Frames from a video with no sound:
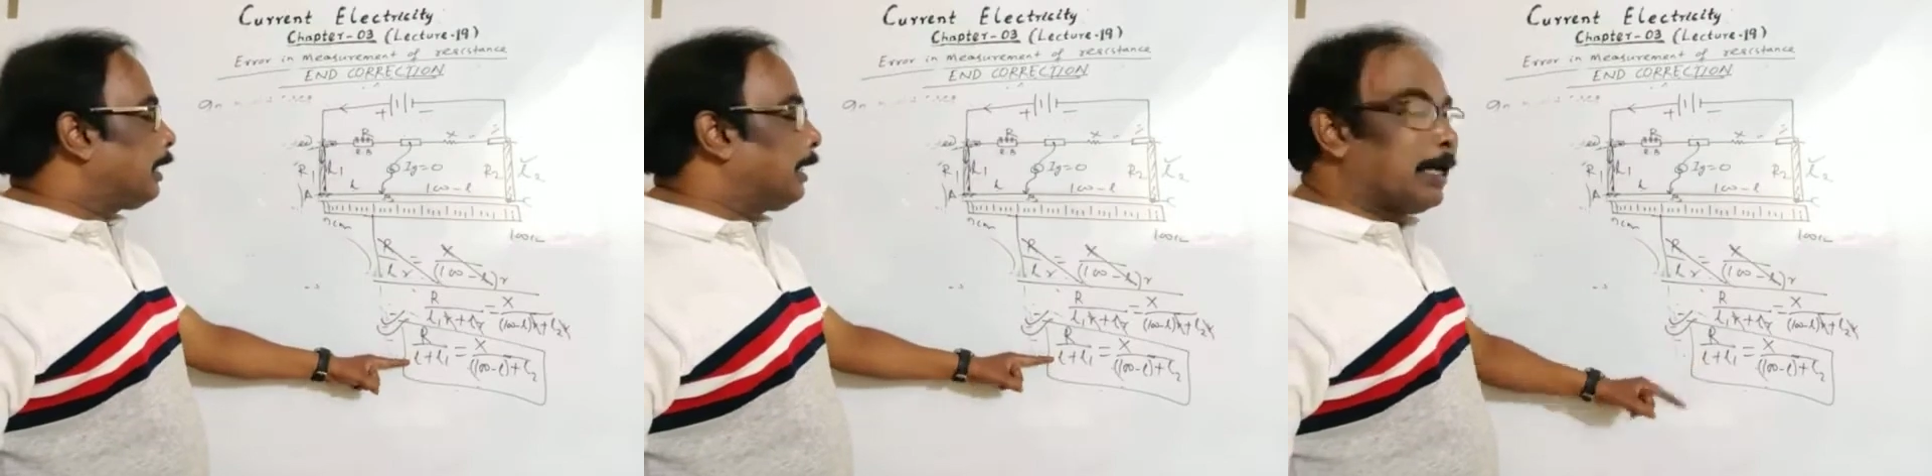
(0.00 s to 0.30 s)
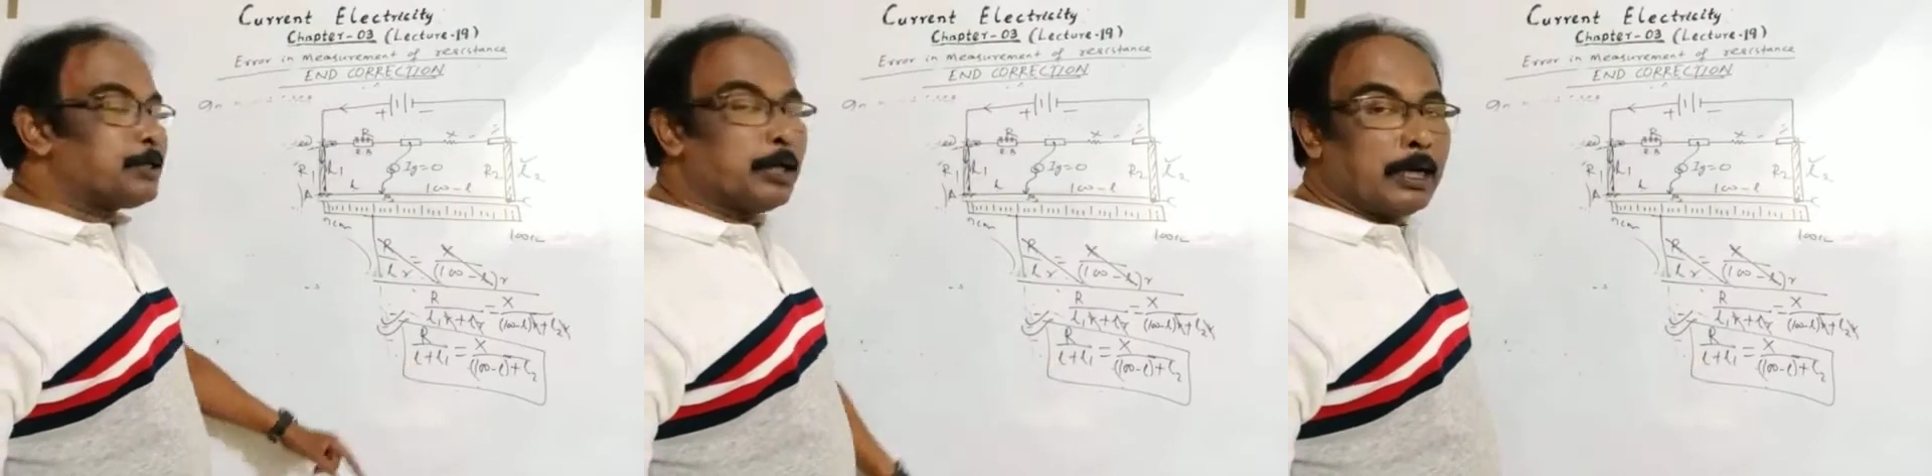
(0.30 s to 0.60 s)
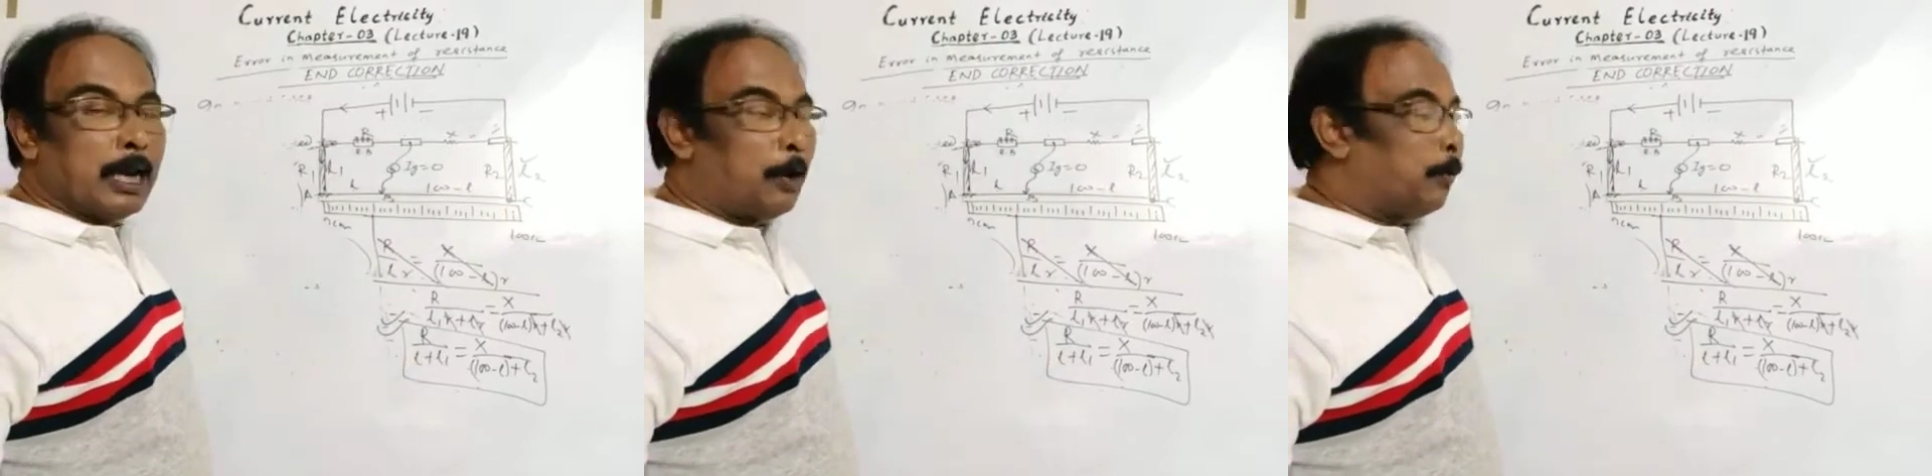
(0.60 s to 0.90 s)

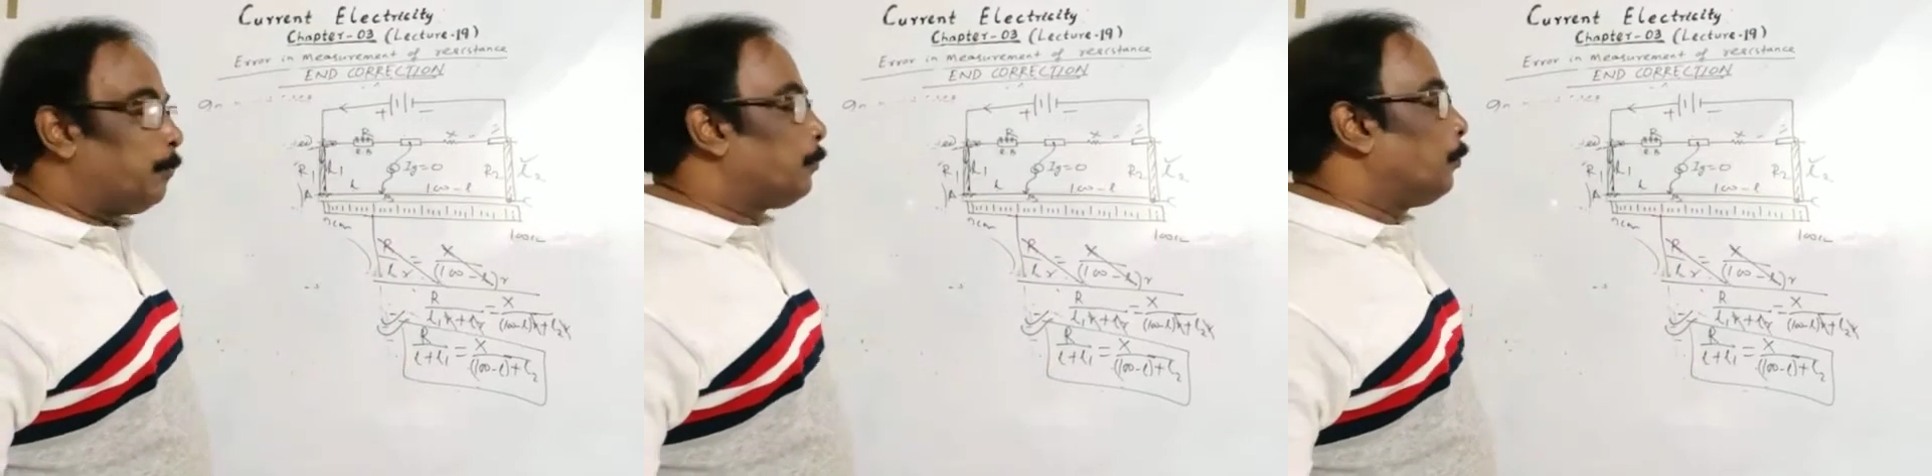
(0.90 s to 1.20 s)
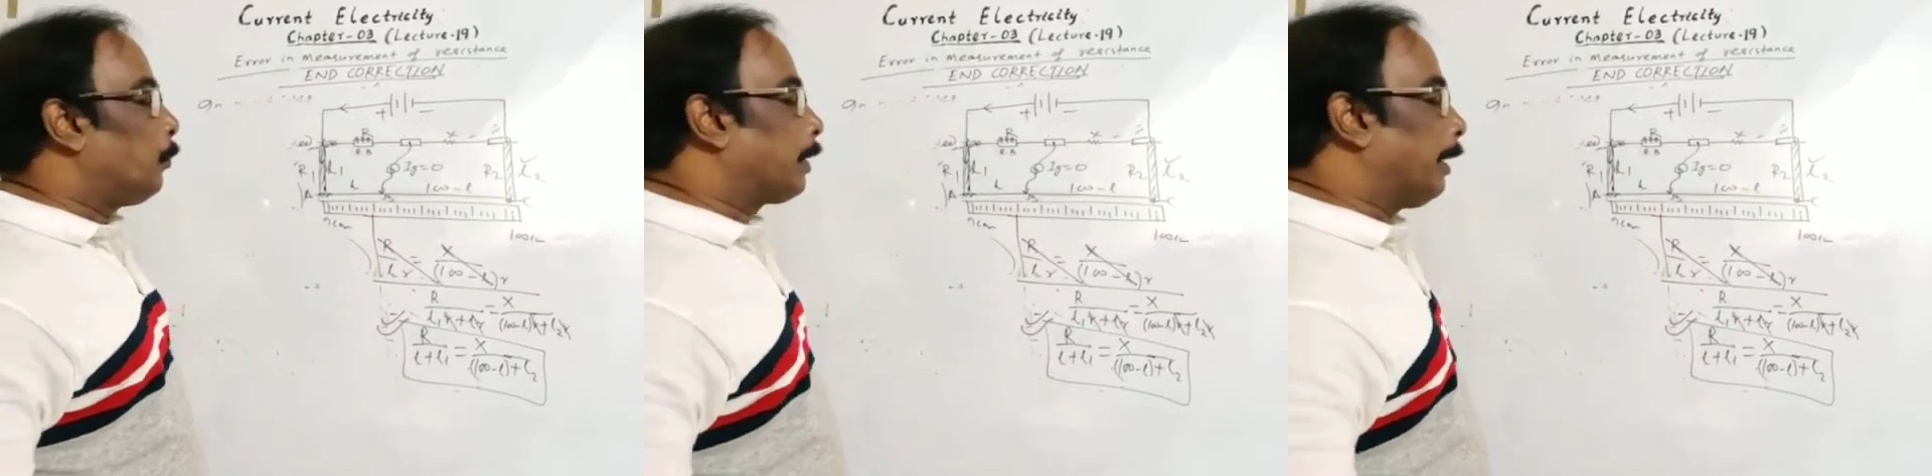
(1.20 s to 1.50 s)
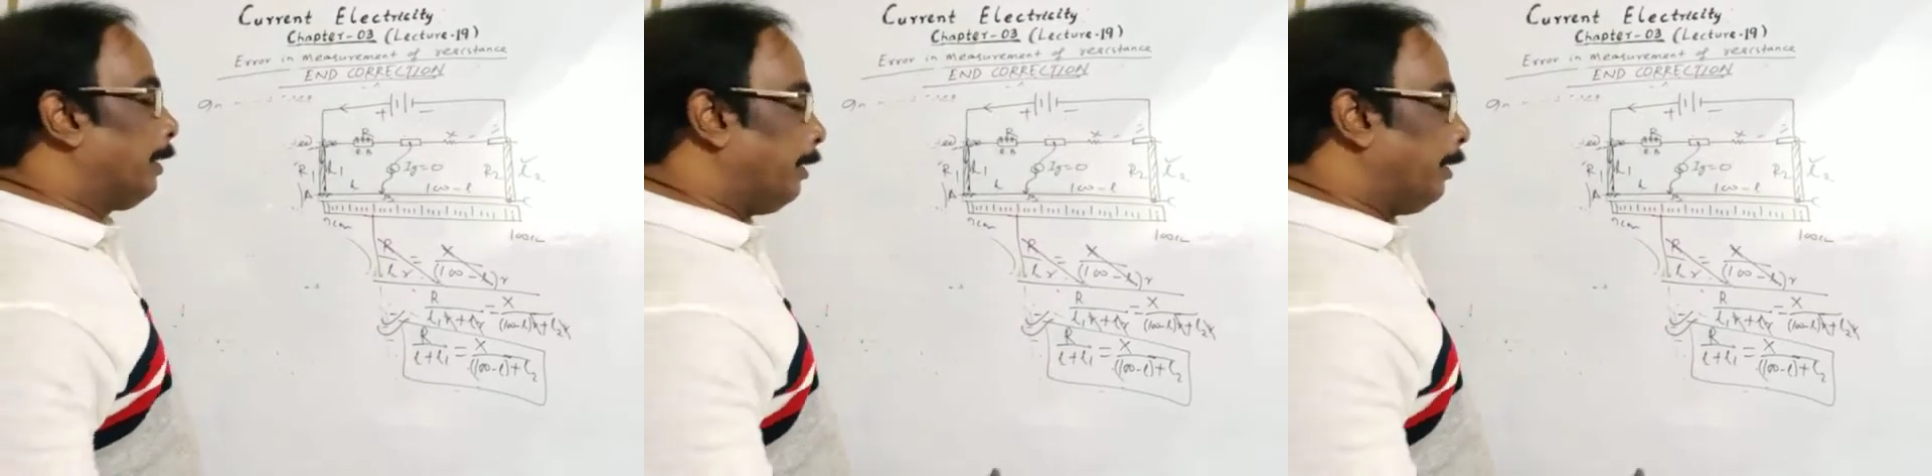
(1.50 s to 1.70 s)
relation now. Okay.